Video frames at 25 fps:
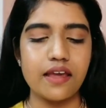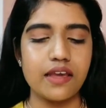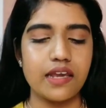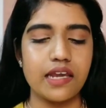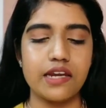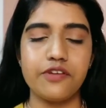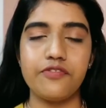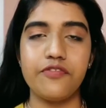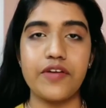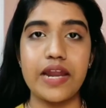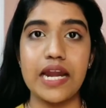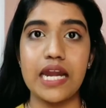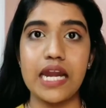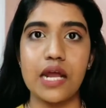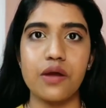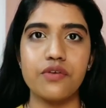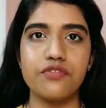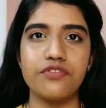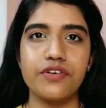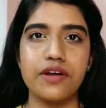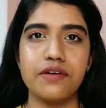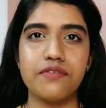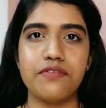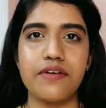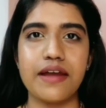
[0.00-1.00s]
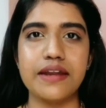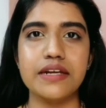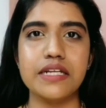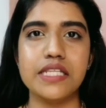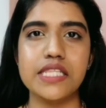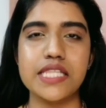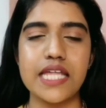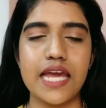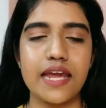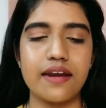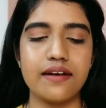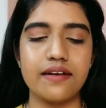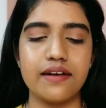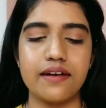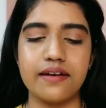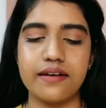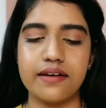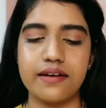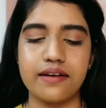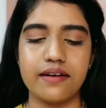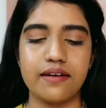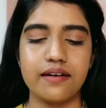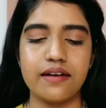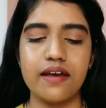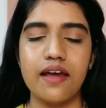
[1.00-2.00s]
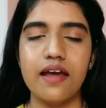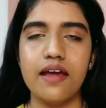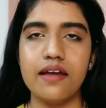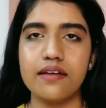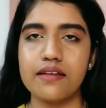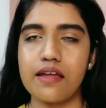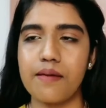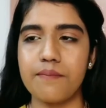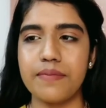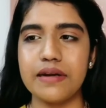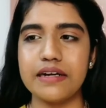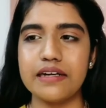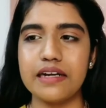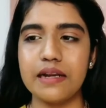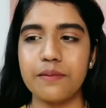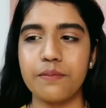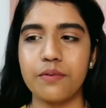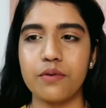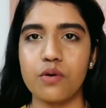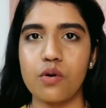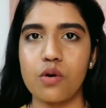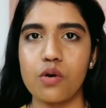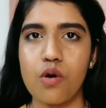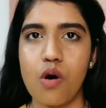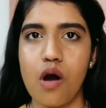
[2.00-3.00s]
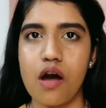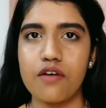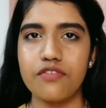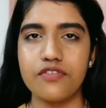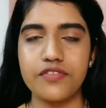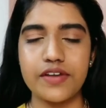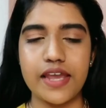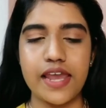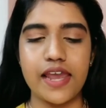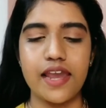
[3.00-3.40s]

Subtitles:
It fell down for once and it completely broke off,